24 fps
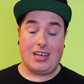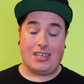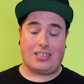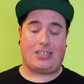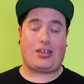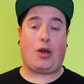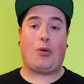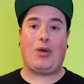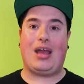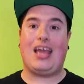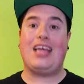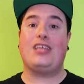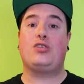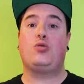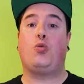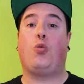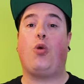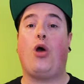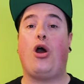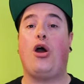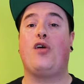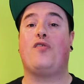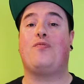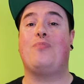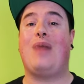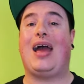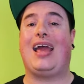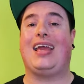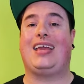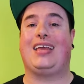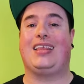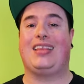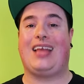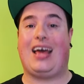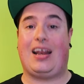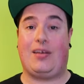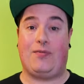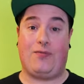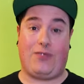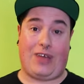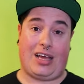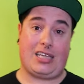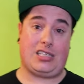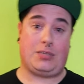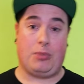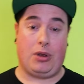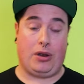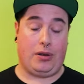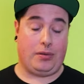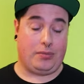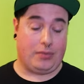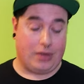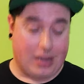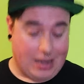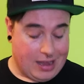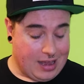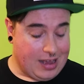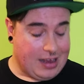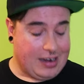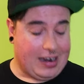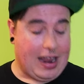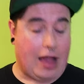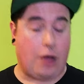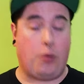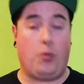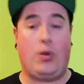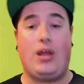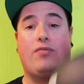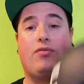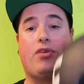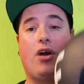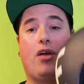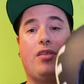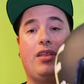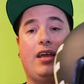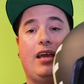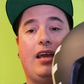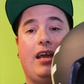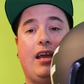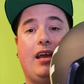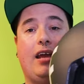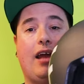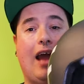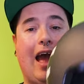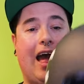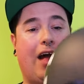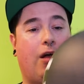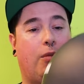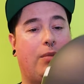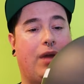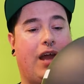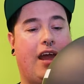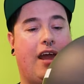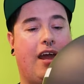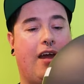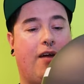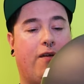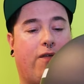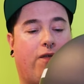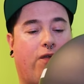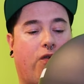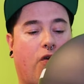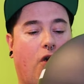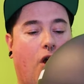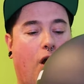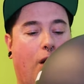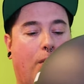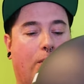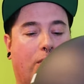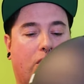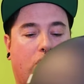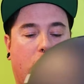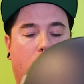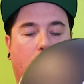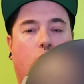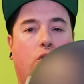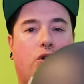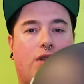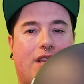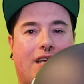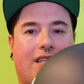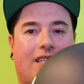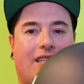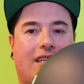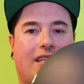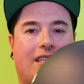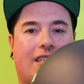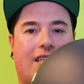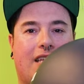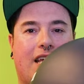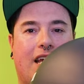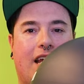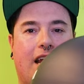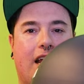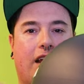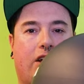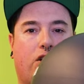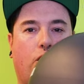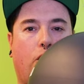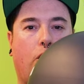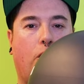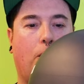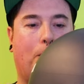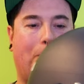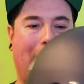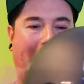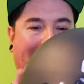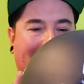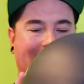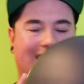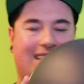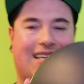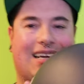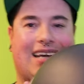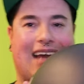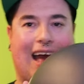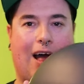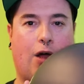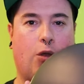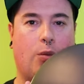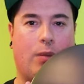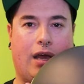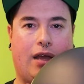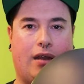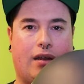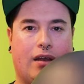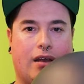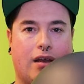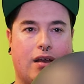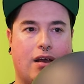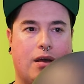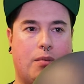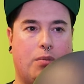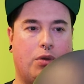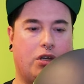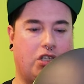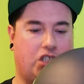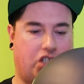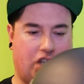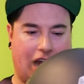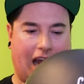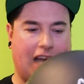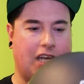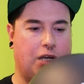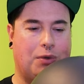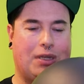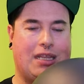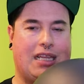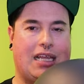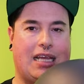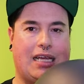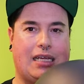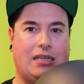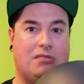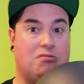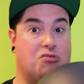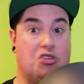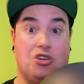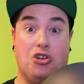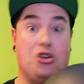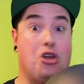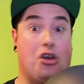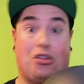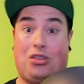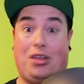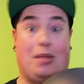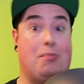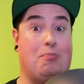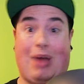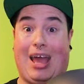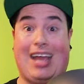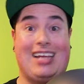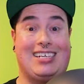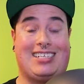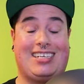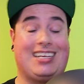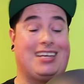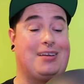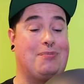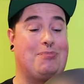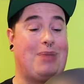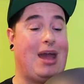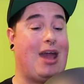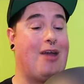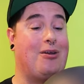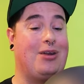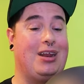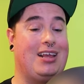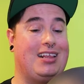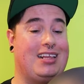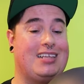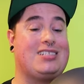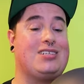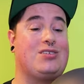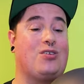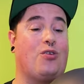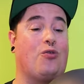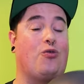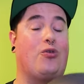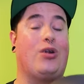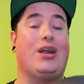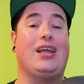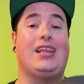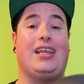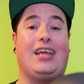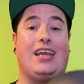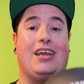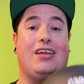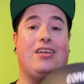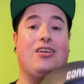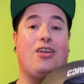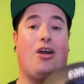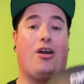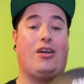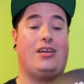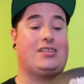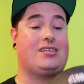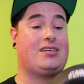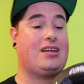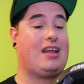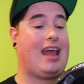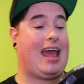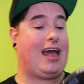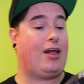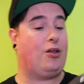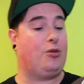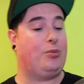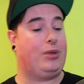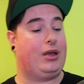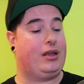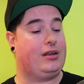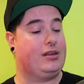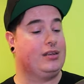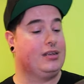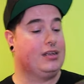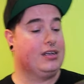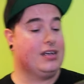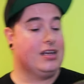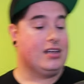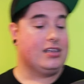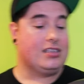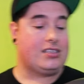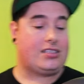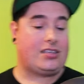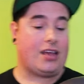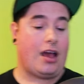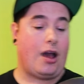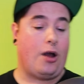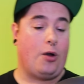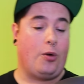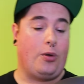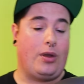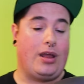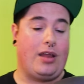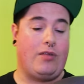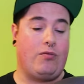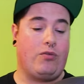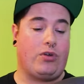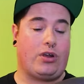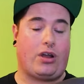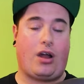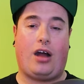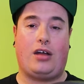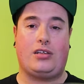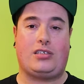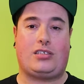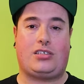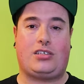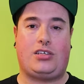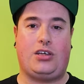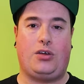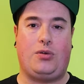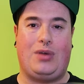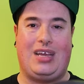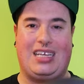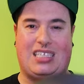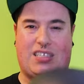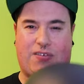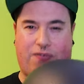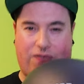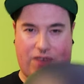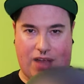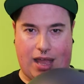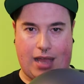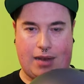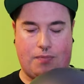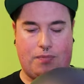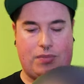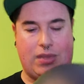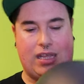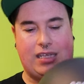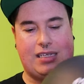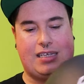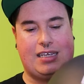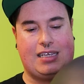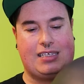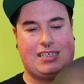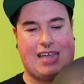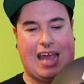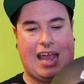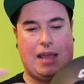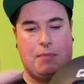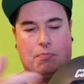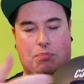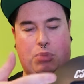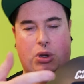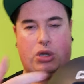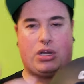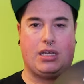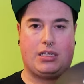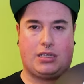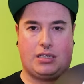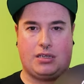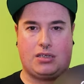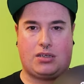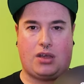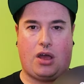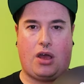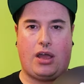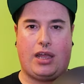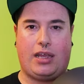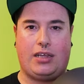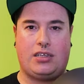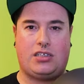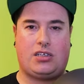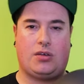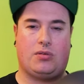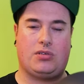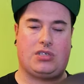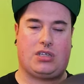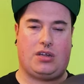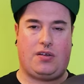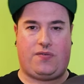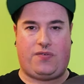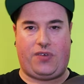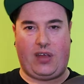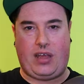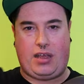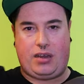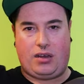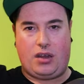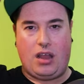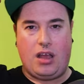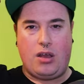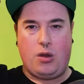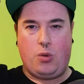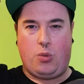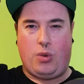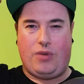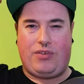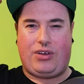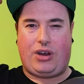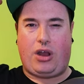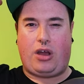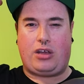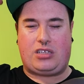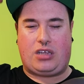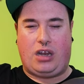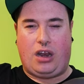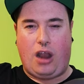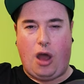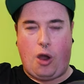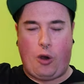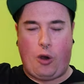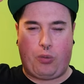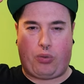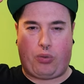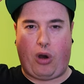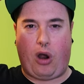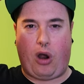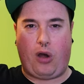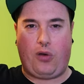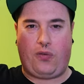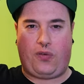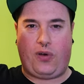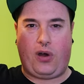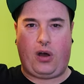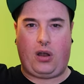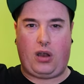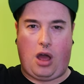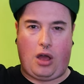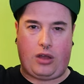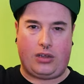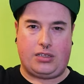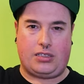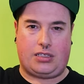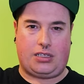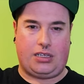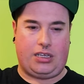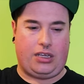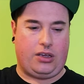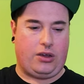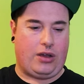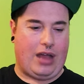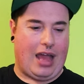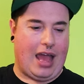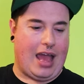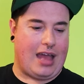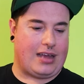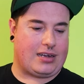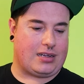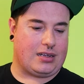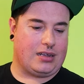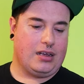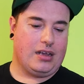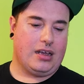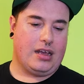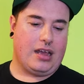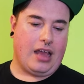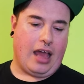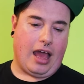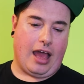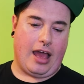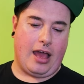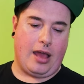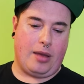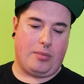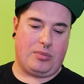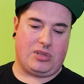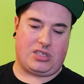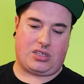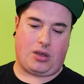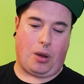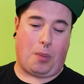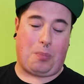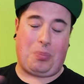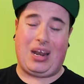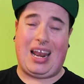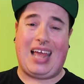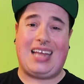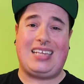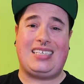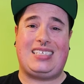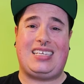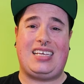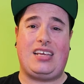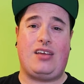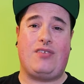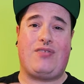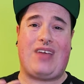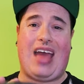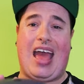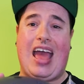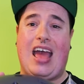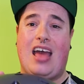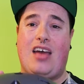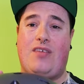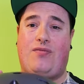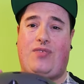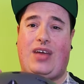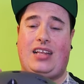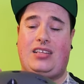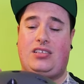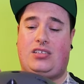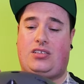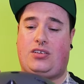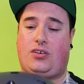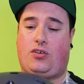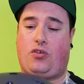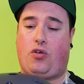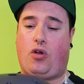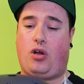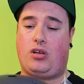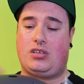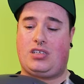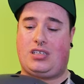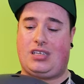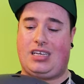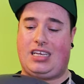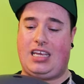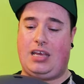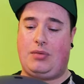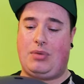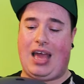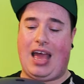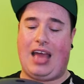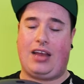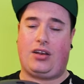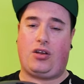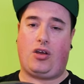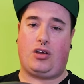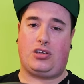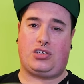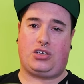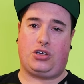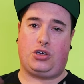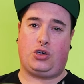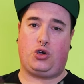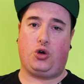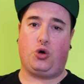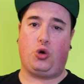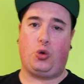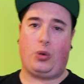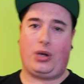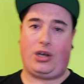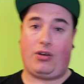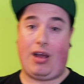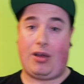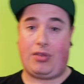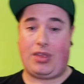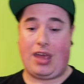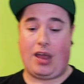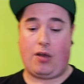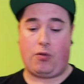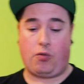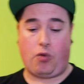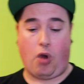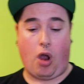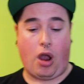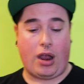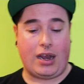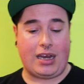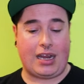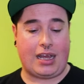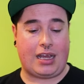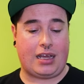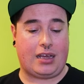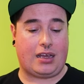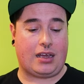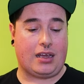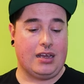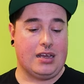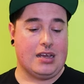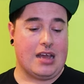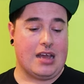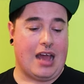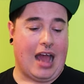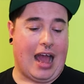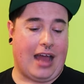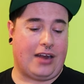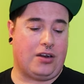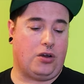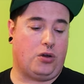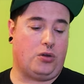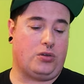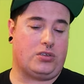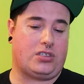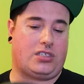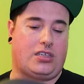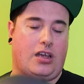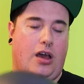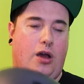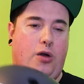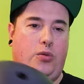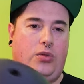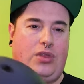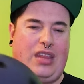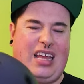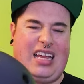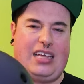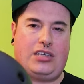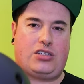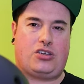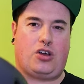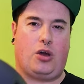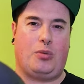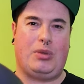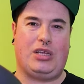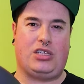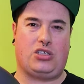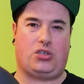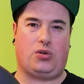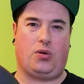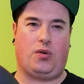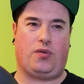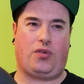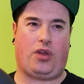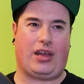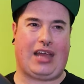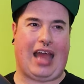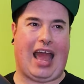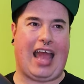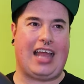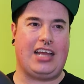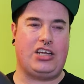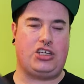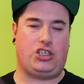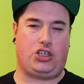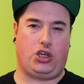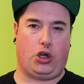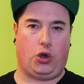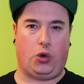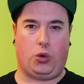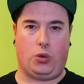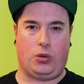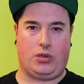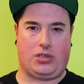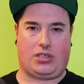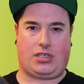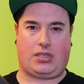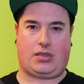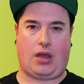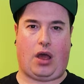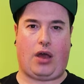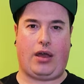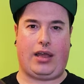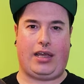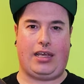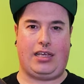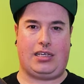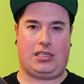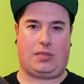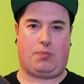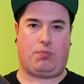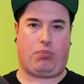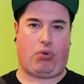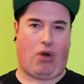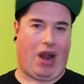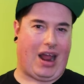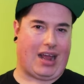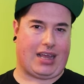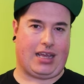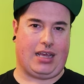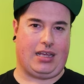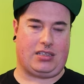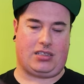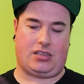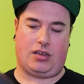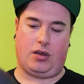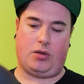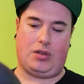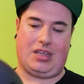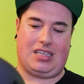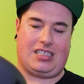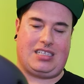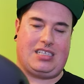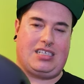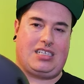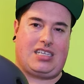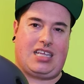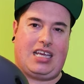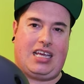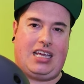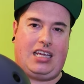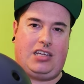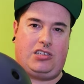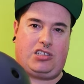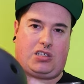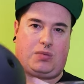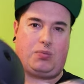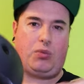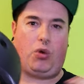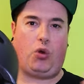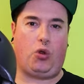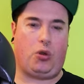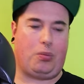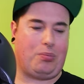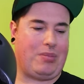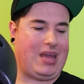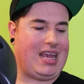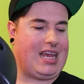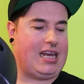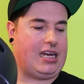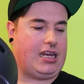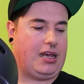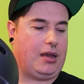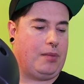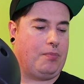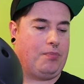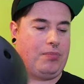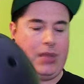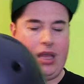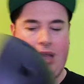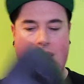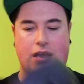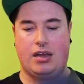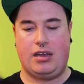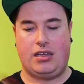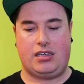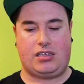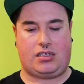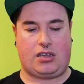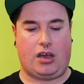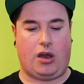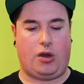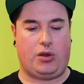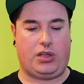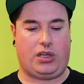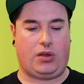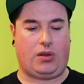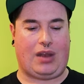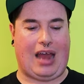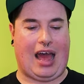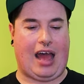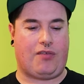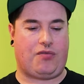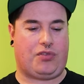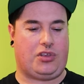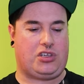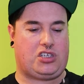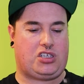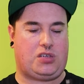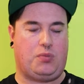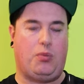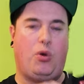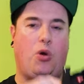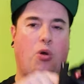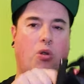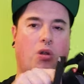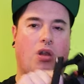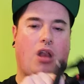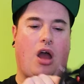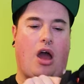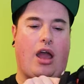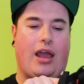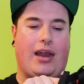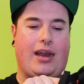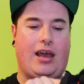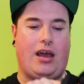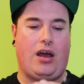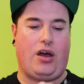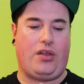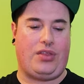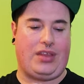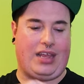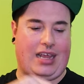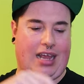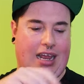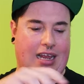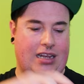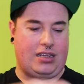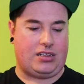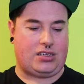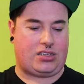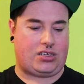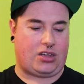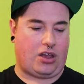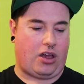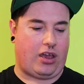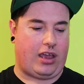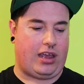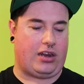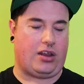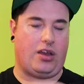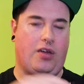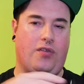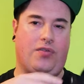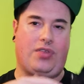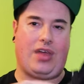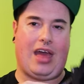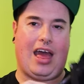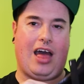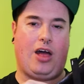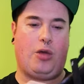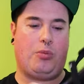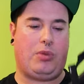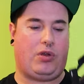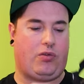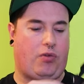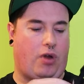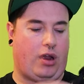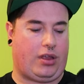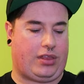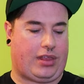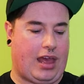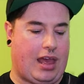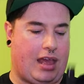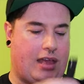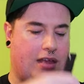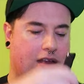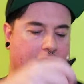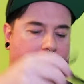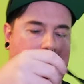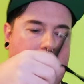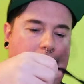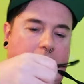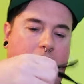So it is worth making that investment. Now we've got the helmet here from Core. This is the Core Basic helmet, but genuinely nothing basic about it. This is a really nice helmet. So in regards to it's fit. This is a bucket design, so it's going to fit with a nice low profile onto your head. Um, it's got plenty of air vents across to keep your head nice and cool when you're out there riding. And also these come in sort of like a dual size bracket. So this is the small medium. So you'll have the small liner on the inside of the helmet right there.